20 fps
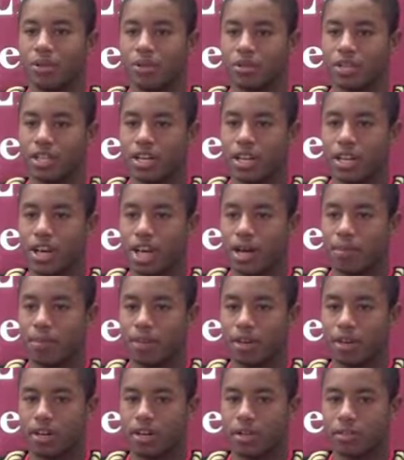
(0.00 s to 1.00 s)
who's not
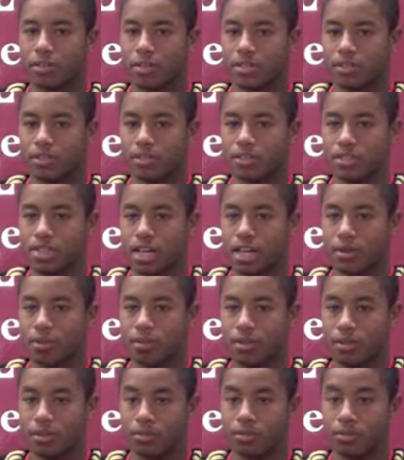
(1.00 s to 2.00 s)
happy 100% of the
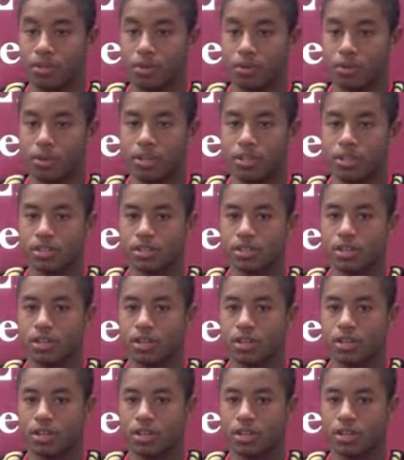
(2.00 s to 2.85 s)
time and who is